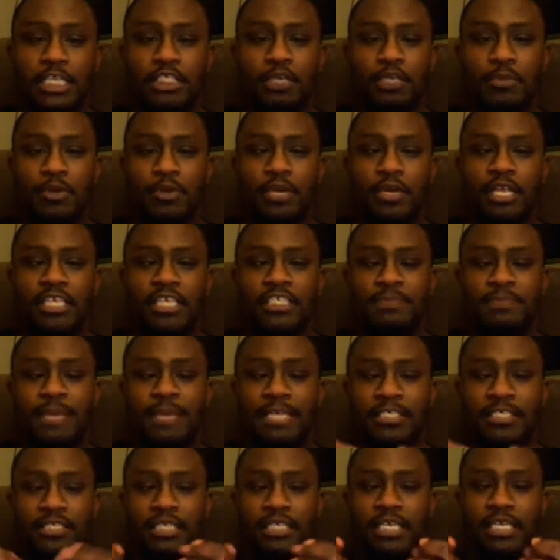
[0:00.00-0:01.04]
community,
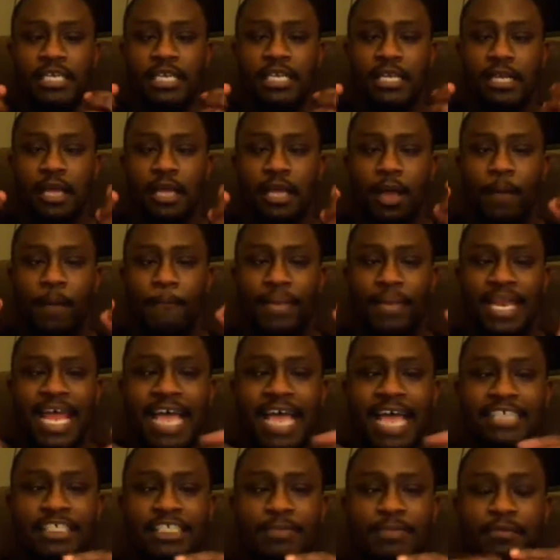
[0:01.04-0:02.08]
especially, but it
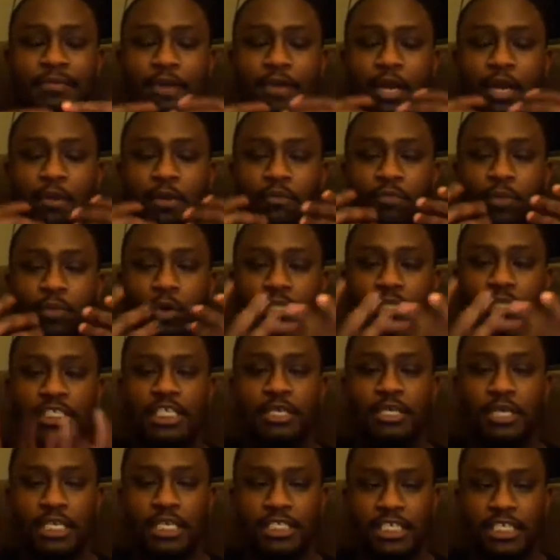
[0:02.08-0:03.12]
has to be read with more
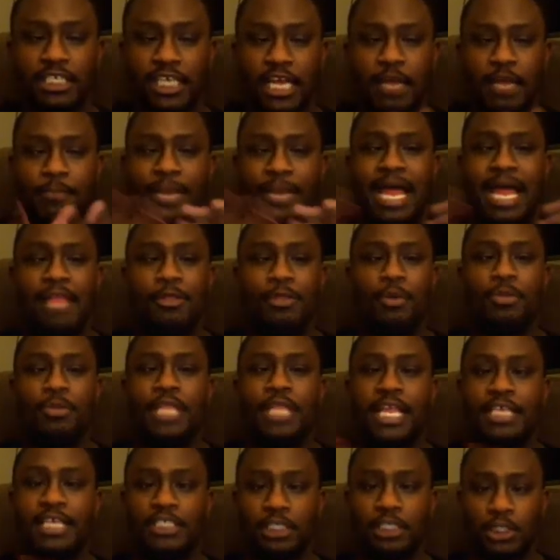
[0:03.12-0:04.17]
tenderness and care. But I do
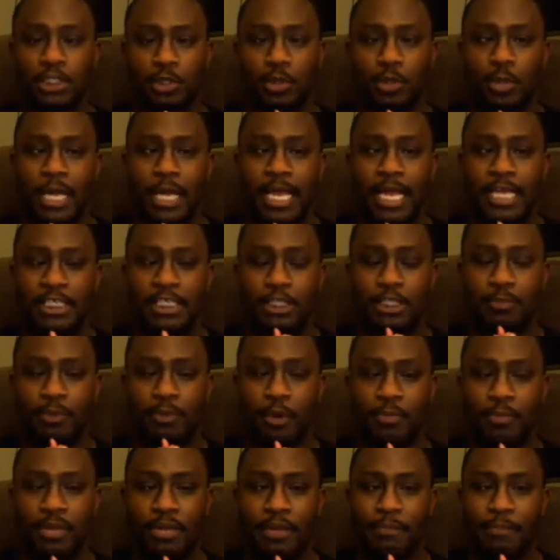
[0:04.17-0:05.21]
think it's a school-age
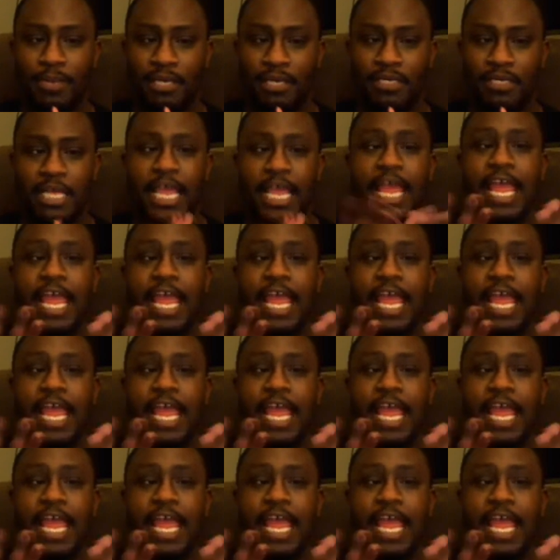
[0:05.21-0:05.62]
appropriate book.